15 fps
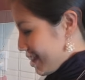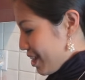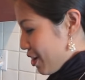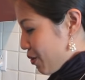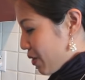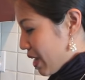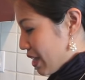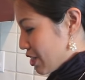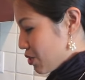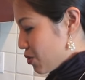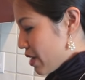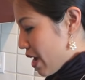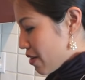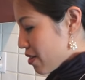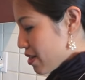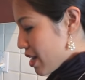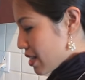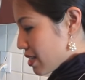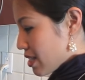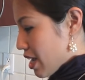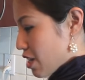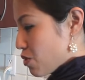Okay, so now that
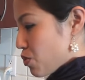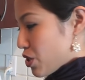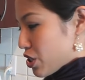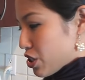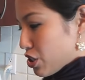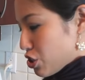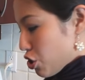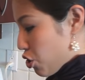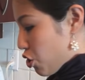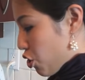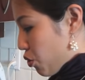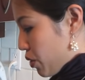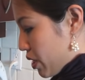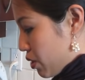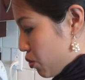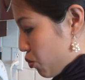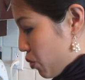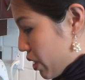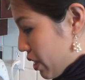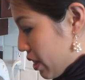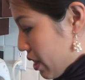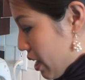that's done, we're gonna go in
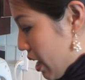with